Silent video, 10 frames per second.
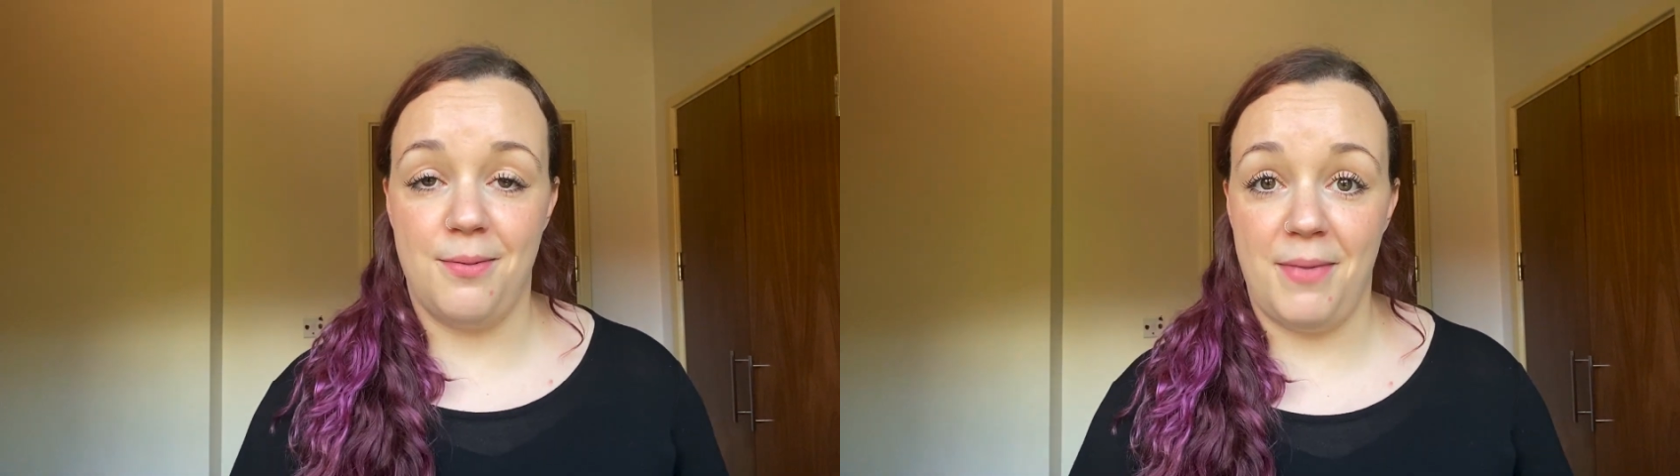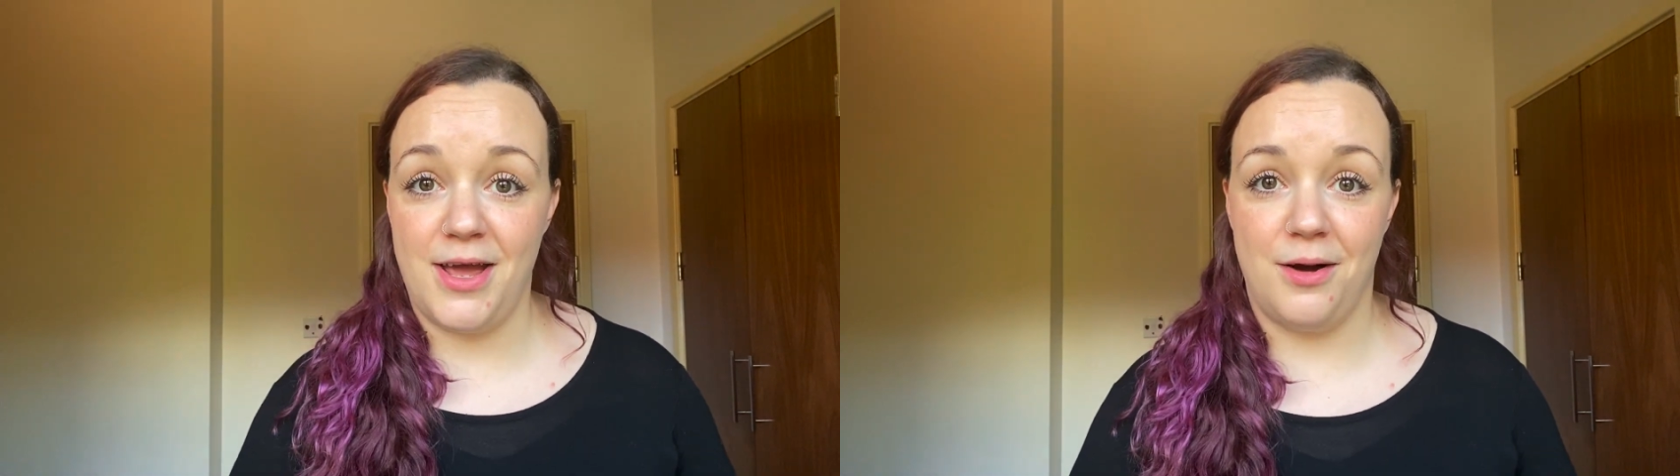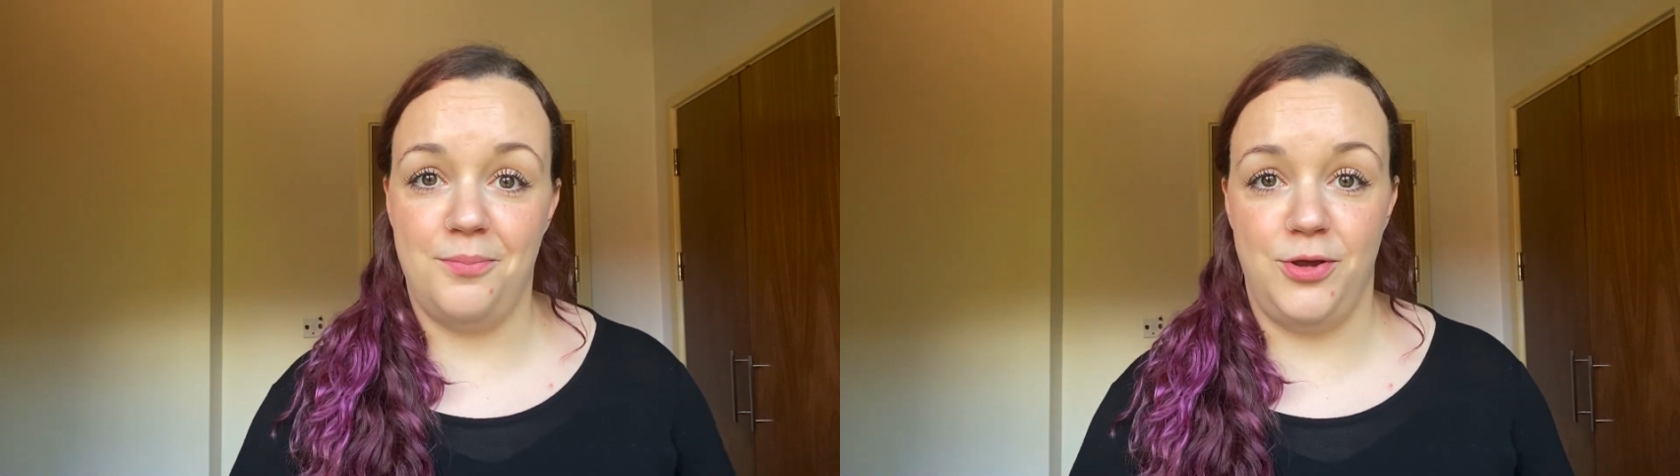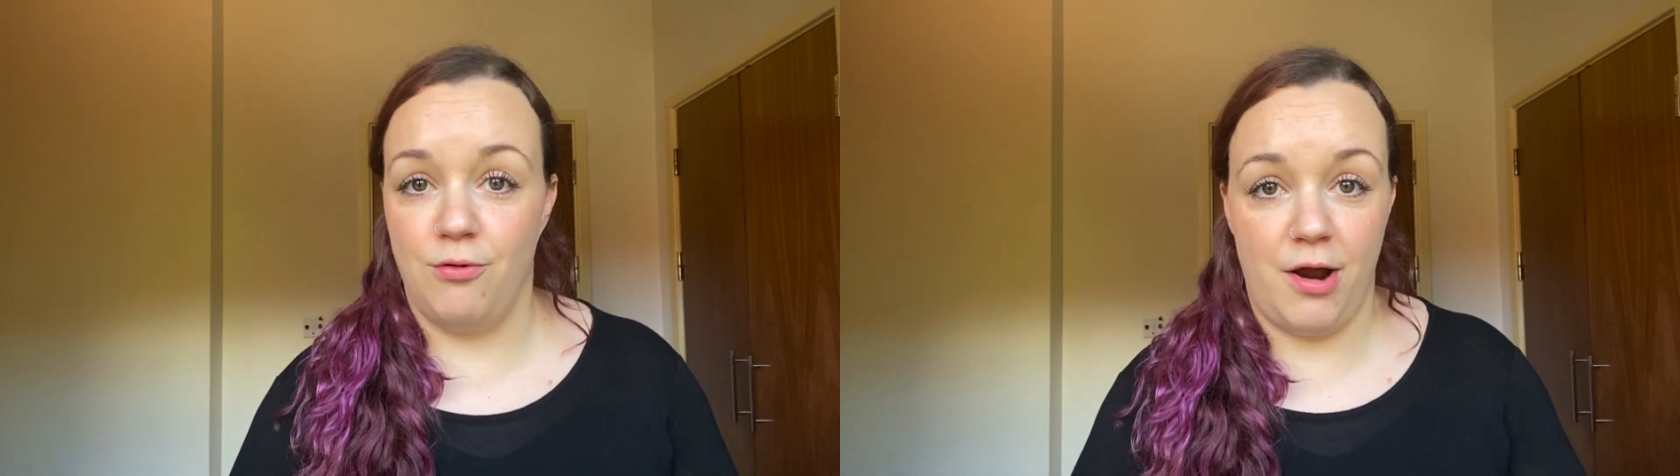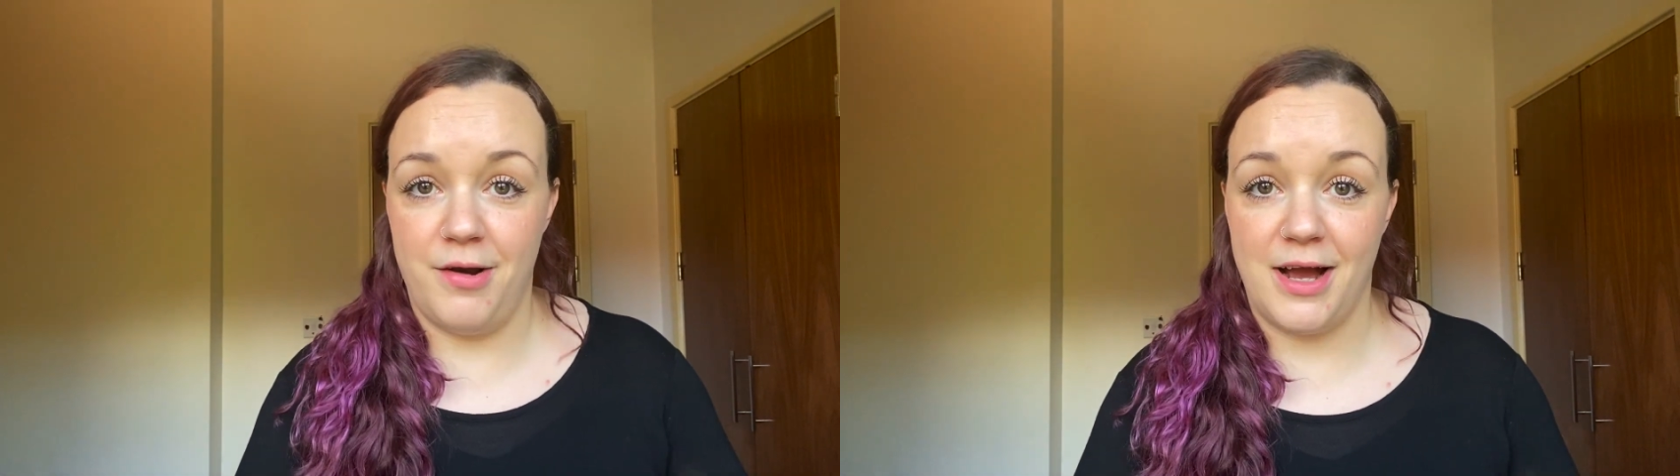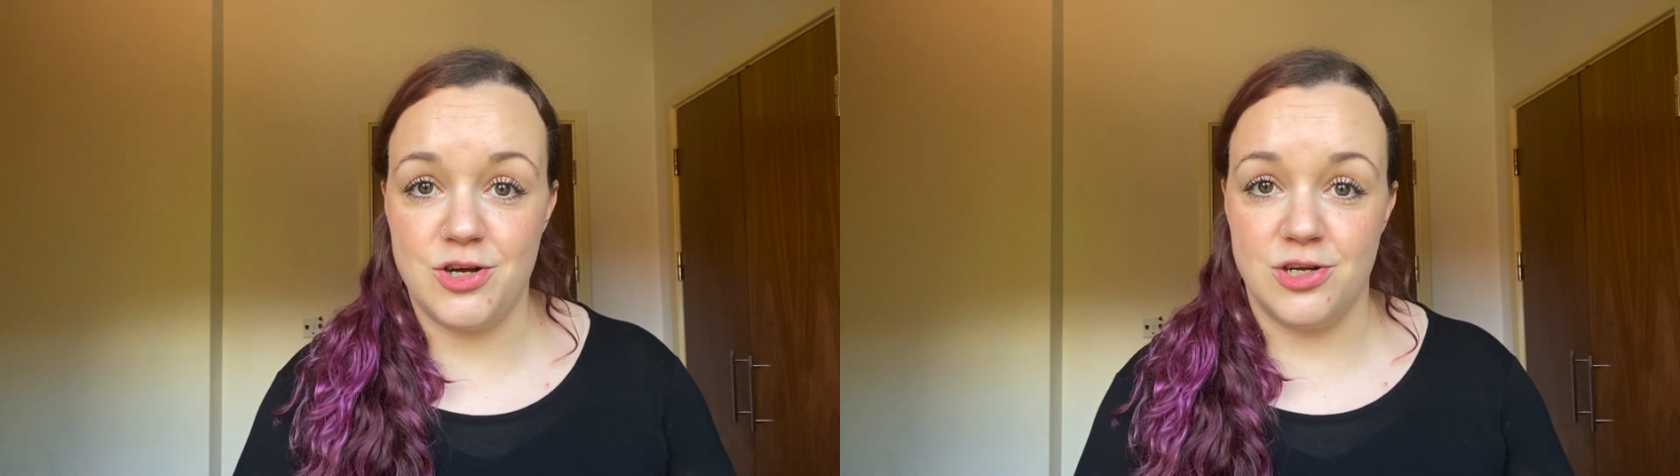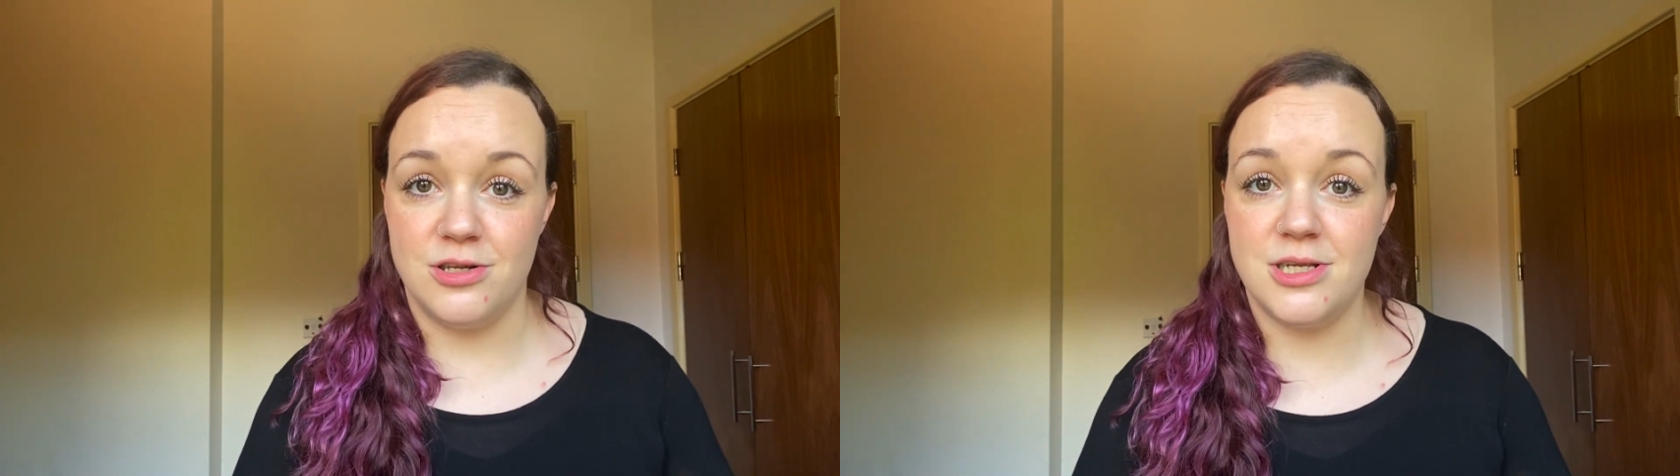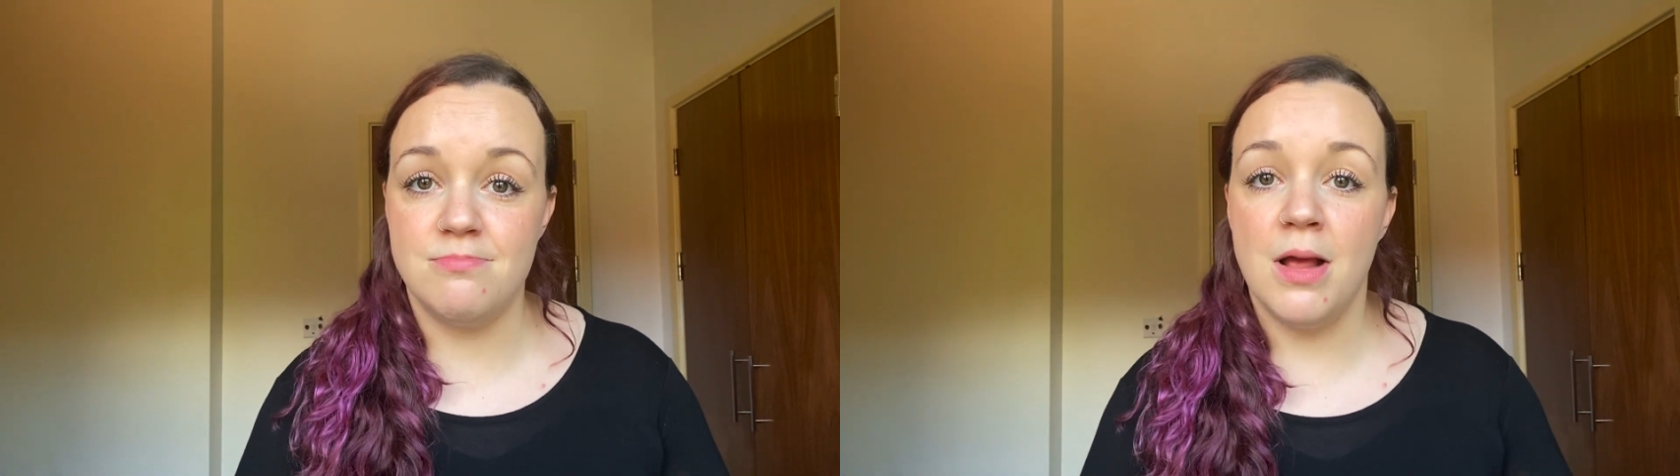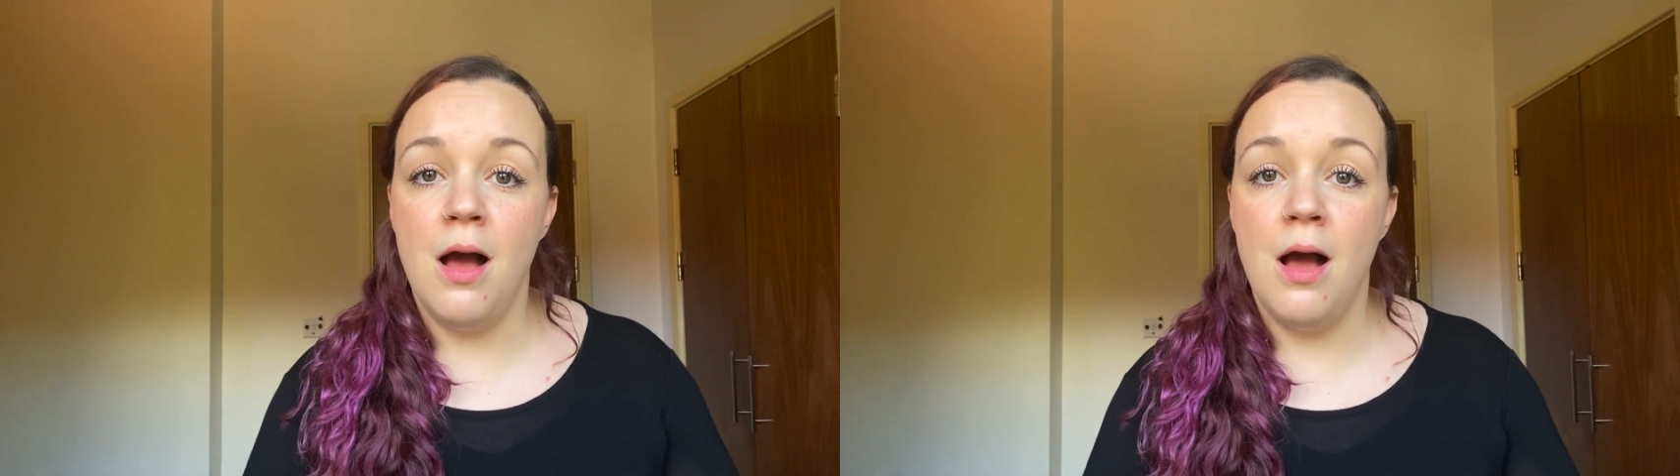make up your own actions.